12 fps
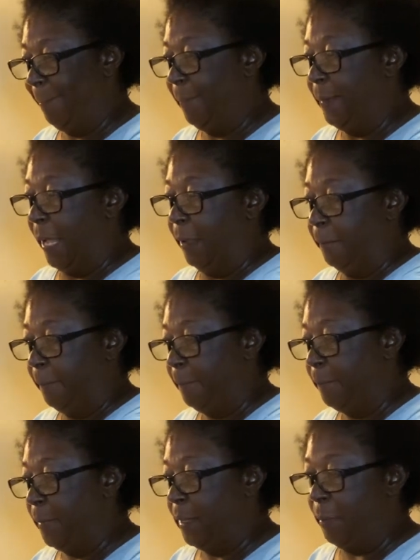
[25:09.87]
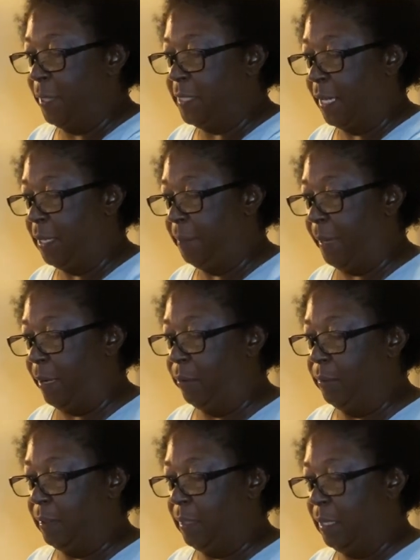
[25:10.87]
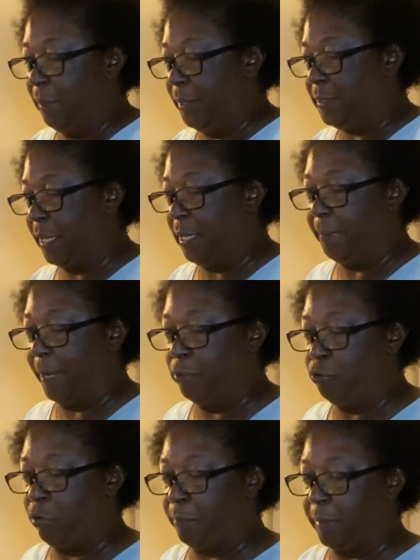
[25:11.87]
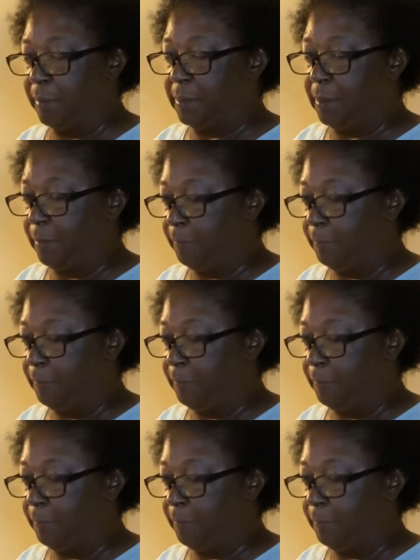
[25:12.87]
Now, let me tell you about drippings.